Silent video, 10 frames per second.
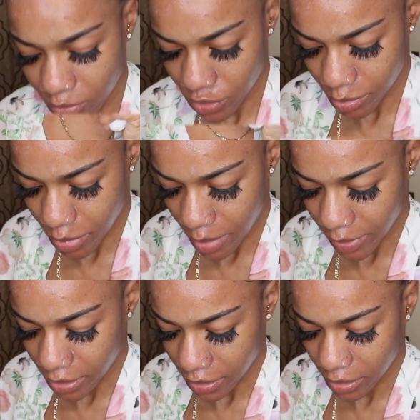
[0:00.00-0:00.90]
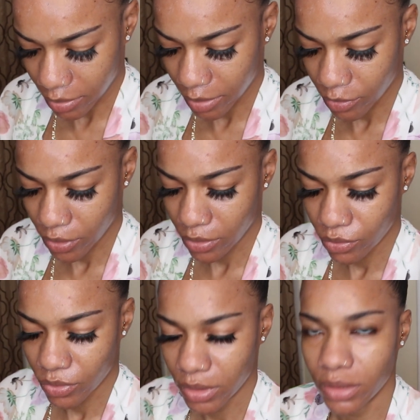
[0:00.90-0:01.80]
I was popping a little bit more
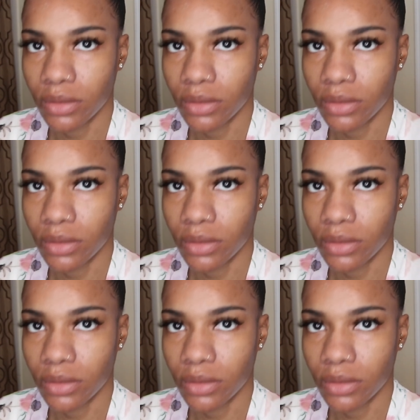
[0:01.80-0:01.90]
on.